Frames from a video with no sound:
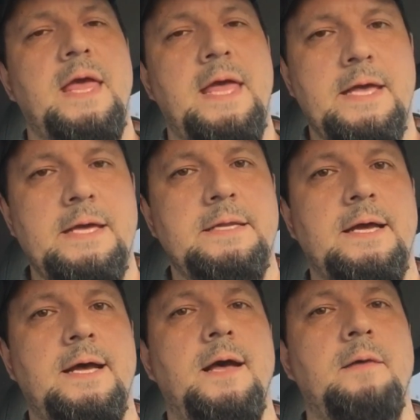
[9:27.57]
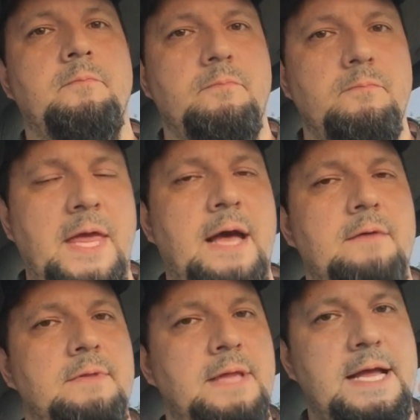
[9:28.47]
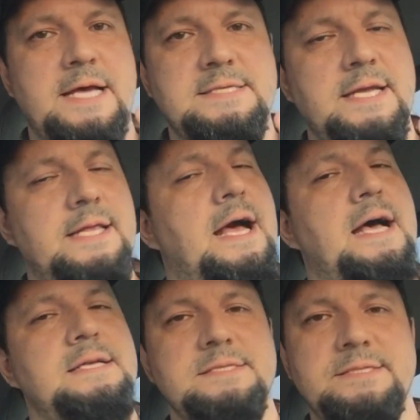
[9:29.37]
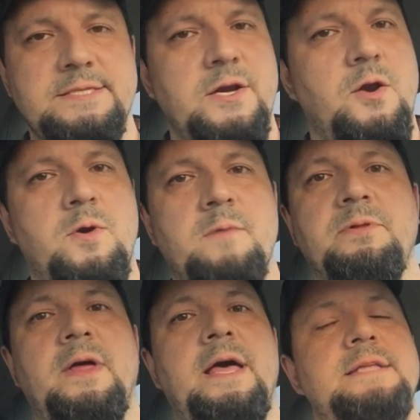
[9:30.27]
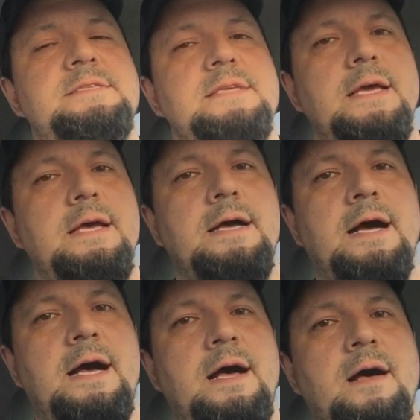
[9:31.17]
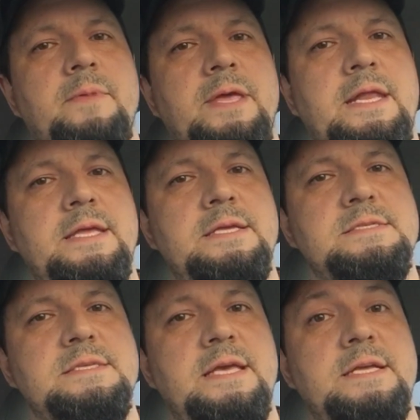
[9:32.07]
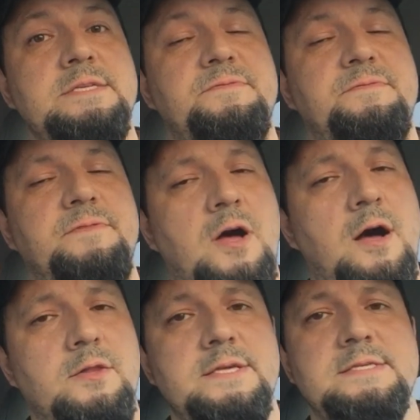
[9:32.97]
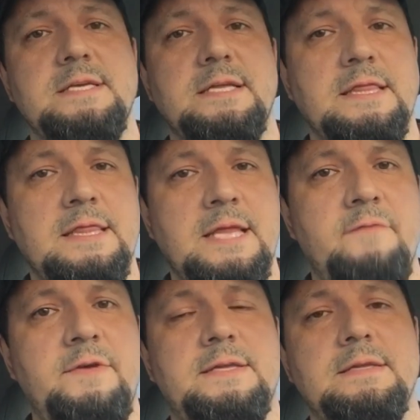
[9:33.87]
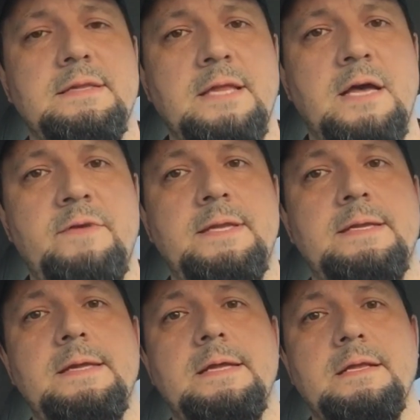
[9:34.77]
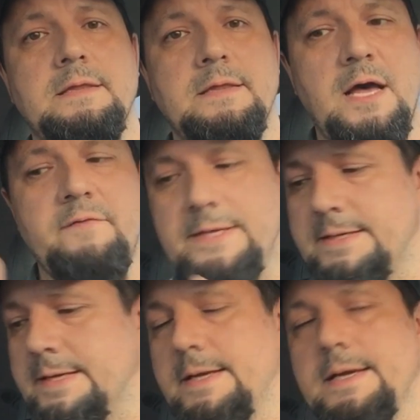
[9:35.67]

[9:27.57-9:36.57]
And yeah, like I said, guys, zero complaints. It is flawless. Love it, love it, love it.